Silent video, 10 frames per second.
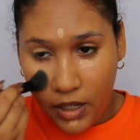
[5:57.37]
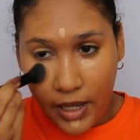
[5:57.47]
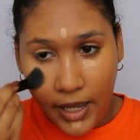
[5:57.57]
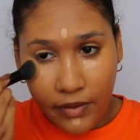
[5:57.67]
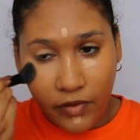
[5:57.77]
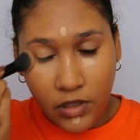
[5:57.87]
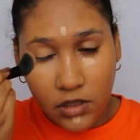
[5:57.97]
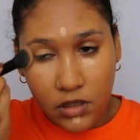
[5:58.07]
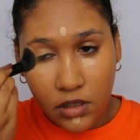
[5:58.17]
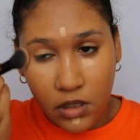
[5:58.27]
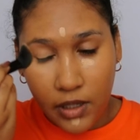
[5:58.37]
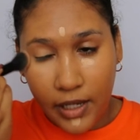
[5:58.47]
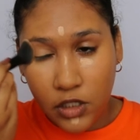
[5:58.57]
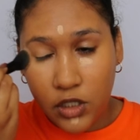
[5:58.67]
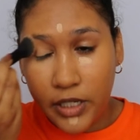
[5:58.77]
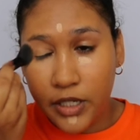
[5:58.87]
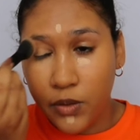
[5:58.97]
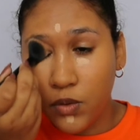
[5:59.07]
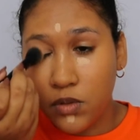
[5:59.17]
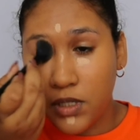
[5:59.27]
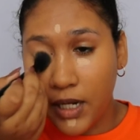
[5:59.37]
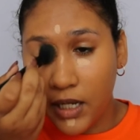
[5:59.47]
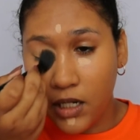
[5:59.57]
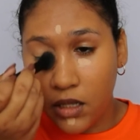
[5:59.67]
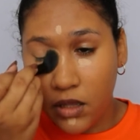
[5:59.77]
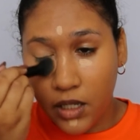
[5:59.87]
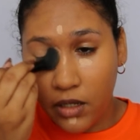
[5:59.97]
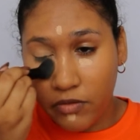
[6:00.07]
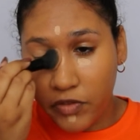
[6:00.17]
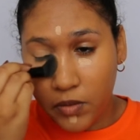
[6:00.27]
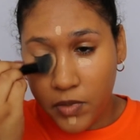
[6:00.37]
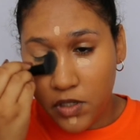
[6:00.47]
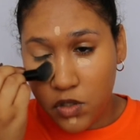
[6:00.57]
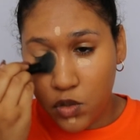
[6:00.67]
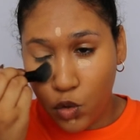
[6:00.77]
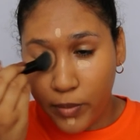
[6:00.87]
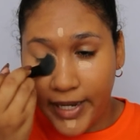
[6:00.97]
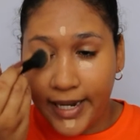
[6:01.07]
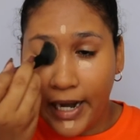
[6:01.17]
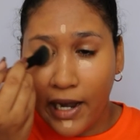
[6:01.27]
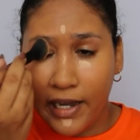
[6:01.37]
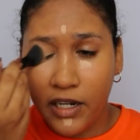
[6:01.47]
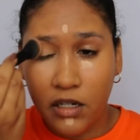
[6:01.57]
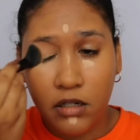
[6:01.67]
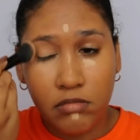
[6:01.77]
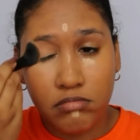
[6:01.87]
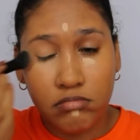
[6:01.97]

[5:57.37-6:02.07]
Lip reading: I haven't actually used anything from the Sorbet line.